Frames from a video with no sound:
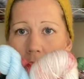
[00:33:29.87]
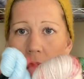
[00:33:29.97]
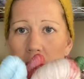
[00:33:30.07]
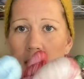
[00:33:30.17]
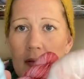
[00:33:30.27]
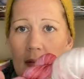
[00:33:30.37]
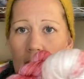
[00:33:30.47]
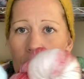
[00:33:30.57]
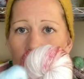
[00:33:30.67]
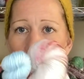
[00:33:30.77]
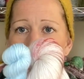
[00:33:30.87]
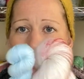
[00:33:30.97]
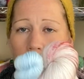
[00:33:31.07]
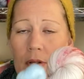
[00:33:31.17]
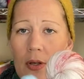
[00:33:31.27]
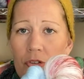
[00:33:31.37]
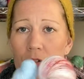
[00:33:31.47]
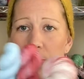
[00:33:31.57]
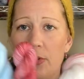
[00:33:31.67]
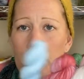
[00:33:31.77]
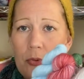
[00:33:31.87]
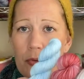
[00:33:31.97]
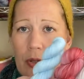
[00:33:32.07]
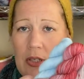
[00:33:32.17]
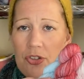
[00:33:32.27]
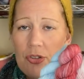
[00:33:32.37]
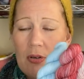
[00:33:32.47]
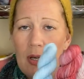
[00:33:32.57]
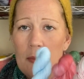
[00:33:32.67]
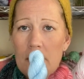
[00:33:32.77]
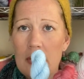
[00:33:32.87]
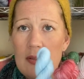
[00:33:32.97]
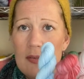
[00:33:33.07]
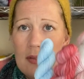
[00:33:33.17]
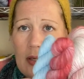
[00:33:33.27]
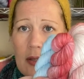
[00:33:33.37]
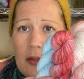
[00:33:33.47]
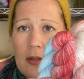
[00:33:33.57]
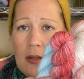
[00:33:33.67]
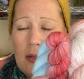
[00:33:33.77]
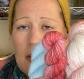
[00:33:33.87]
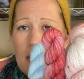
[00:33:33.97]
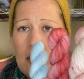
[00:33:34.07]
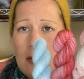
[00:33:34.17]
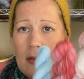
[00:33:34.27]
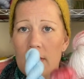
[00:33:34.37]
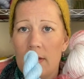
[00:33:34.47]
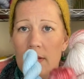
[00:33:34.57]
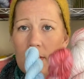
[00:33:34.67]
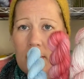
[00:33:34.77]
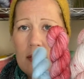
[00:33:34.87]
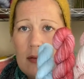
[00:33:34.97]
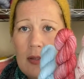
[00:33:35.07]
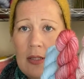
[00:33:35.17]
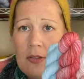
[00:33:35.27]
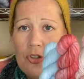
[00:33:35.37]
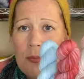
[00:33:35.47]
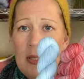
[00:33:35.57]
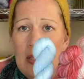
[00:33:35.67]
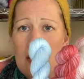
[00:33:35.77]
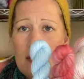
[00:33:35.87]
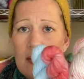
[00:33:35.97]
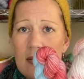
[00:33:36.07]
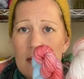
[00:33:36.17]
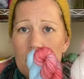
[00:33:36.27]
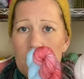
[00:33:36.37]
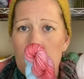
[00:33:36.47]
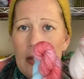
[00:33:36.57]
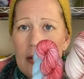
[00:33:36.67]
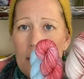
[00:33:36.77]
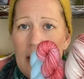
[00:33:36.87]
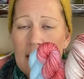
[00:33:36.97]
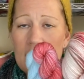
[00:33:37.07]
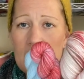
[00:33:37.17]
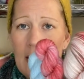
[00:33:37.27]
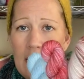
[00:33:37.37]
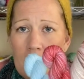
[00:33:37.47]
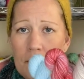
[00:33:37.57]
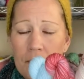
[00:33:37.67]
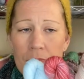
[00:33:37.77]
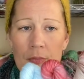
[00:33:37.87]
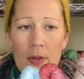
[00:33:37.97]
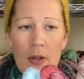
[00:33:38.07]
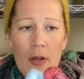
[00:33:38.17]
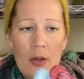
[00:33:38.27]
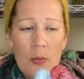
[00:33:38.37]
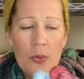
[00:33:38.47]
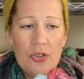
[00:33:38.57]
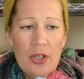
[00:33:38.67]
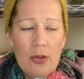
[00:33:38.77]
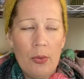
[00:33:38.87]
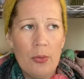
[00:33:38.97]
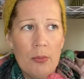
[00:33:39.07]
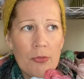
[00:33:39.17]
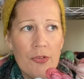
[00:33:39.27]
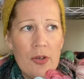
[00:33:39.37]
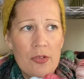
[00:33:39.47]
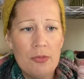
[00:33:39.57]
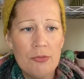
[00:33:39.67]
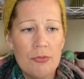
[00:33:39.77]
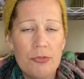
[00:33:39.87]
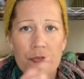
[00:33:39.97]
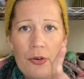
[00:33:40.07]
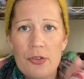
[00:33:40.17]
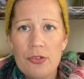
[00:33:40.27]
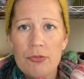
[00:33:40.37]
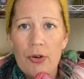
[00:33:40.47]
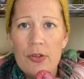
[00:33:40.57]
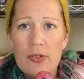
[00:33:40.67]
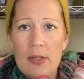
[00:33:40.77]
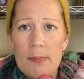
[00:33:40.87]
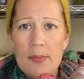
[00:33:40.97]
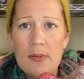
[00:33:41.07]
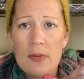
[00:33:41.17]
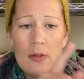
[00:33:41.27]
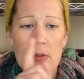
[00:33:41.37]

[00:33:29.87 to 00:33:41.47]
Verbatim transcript: These are the June I just put them on Instagram yesterday. So they're the two minis and the main skein. What did I call them? Frozen, frozen rose hips.